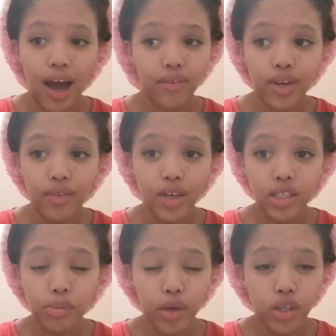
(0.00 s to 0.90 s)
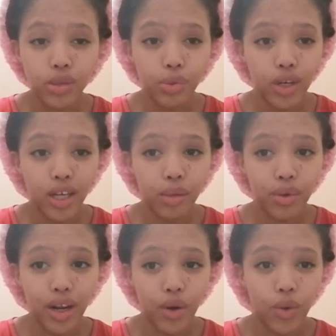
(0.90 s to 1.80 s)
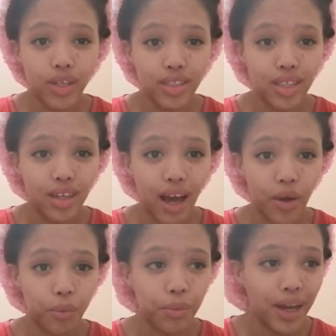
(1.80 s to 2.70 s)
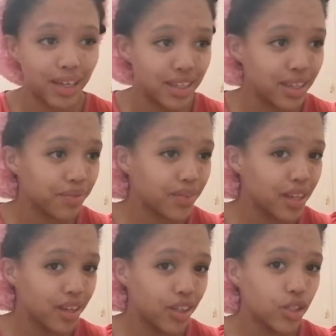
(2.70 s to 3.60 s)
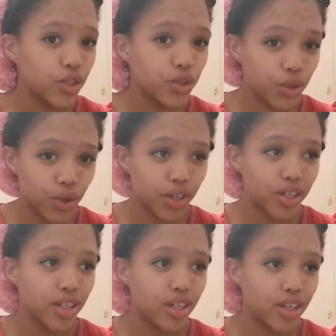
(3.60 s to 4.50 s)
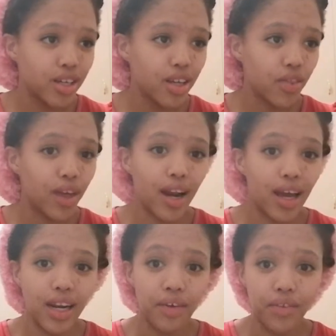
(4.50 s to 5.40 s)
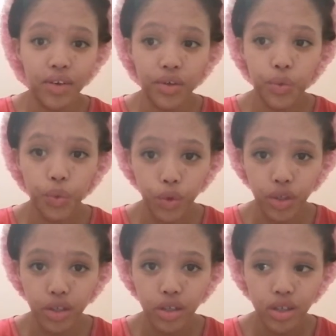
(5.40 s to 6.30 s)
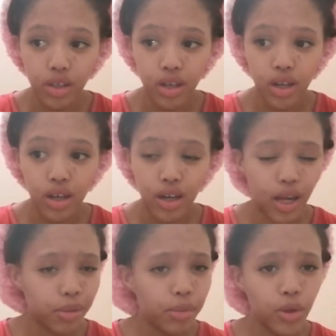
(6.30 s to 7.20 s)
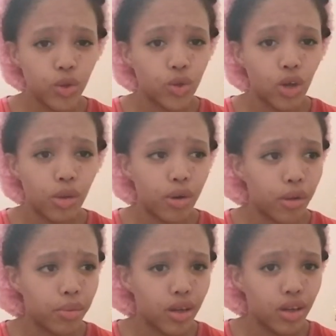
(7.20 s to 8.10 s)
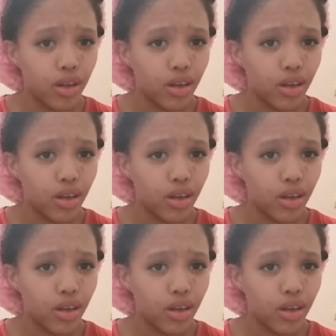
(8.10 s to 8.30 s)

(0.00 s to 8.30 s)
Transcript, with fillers: I've never experienced bullying, but I always I made sure that I never would. Like, people could talk about me.